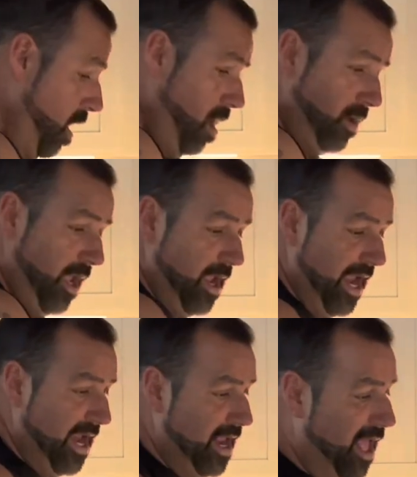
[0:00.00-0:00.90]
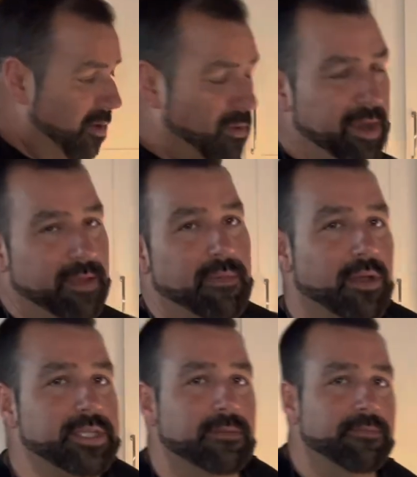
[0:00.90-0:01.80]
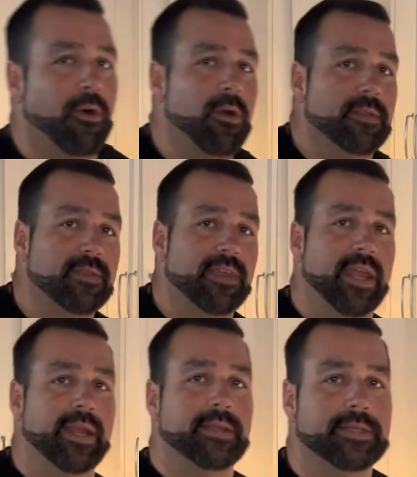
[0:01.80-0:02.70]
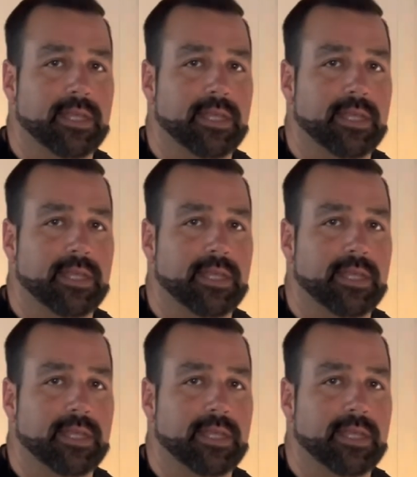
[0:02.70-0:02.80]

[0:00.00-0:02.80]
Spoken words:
Okay, and one of the most important things